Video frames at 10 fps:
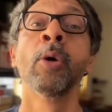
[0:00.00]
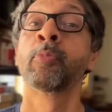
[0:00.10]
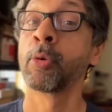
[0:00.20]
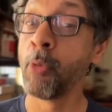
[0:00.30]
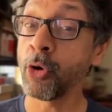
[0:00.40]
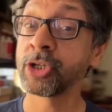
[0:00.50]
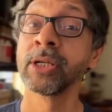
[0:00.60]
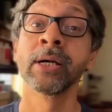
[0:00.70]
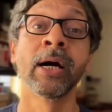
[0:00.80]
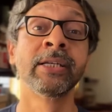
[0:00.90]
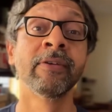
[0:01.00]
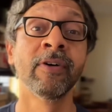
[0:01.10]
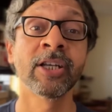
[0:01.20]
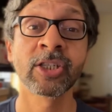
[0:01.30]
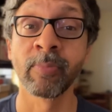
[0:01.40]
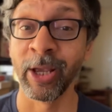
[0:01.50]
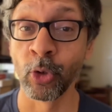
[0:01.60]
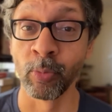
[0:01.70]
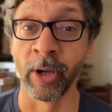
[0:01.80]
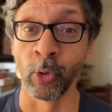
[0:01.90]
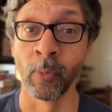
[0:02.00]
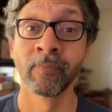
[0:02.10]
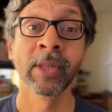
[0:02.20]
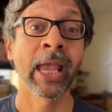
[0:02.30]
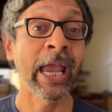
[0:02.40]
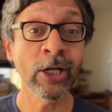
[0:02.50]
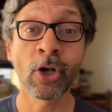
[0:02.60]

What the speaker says: promote a diverse microbiome. In